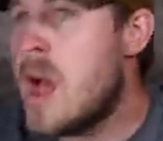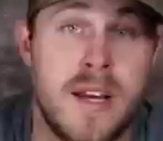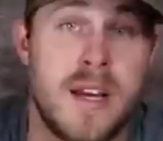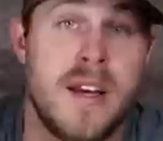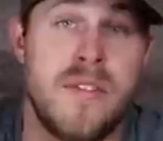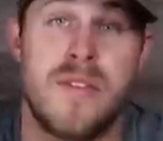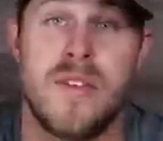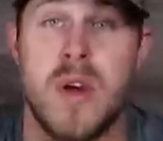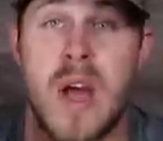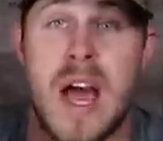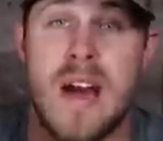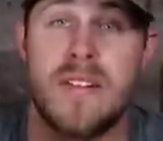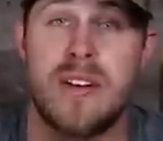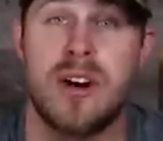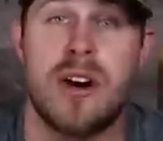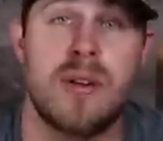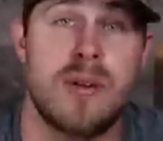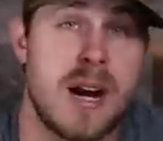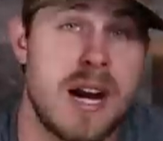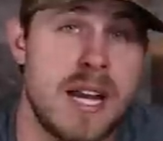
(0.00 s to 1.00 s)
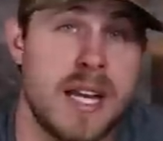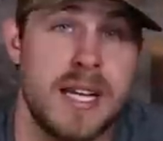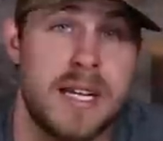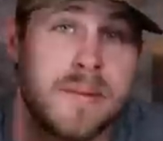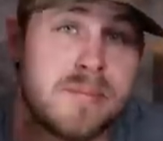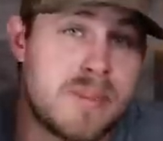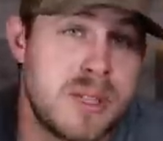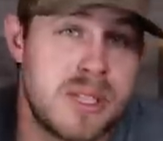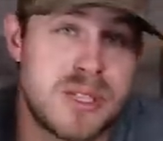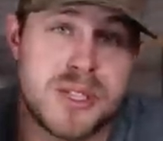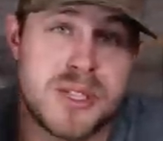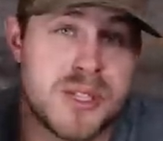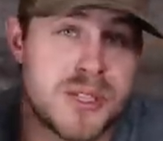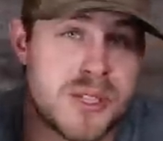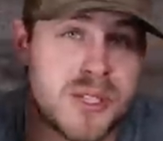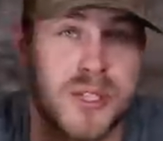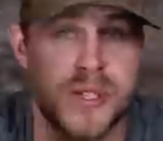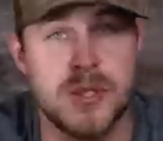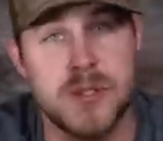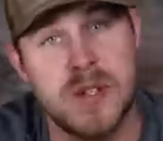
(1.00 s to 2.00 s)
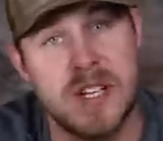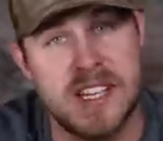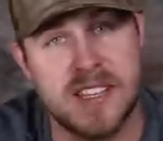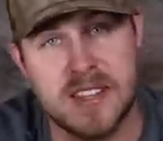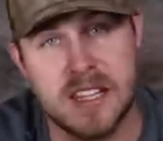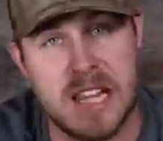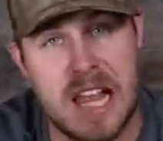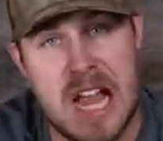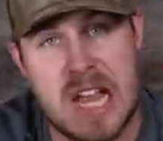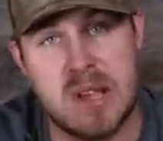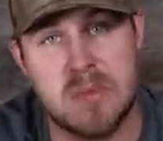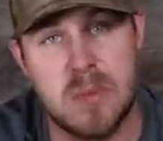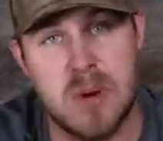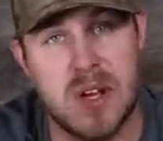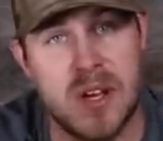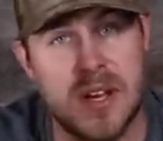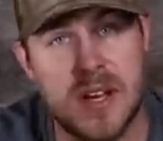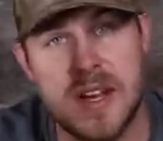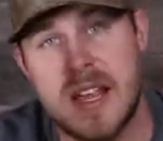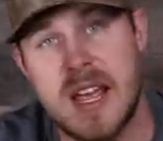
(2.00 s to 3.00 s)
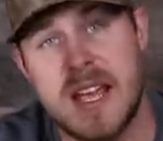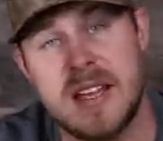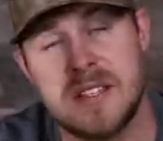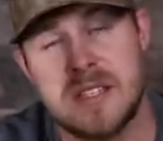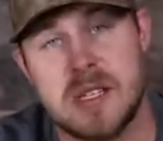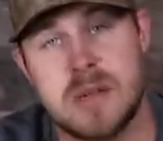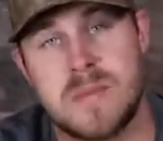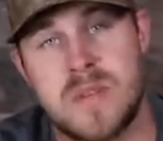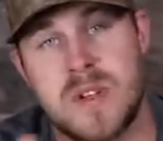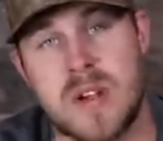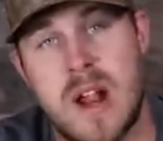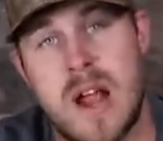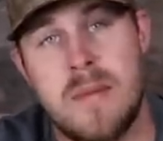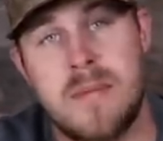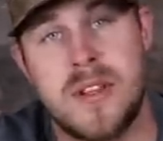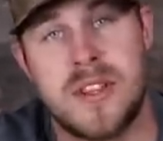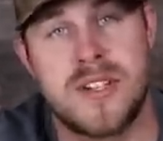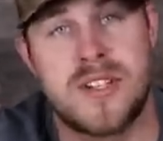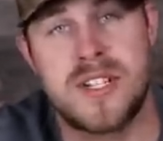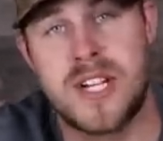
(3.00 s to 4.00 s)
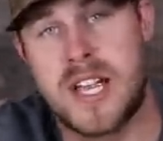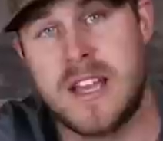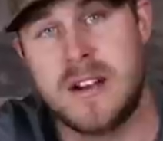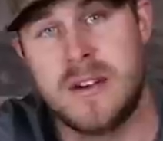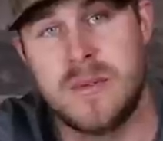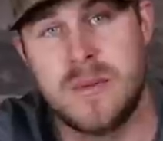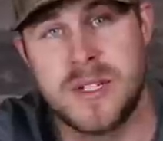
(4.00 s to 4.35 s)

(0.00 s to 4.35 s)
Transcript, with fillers: If you haven't already, be sure to hit the like button and subscribe to the channel.